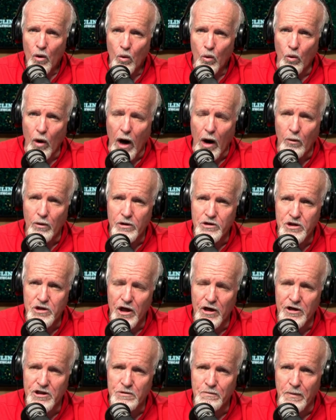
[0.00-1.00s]
What was
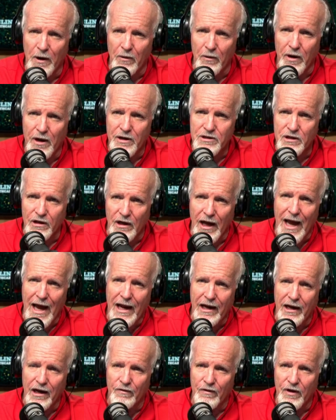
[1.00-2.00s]
the experience like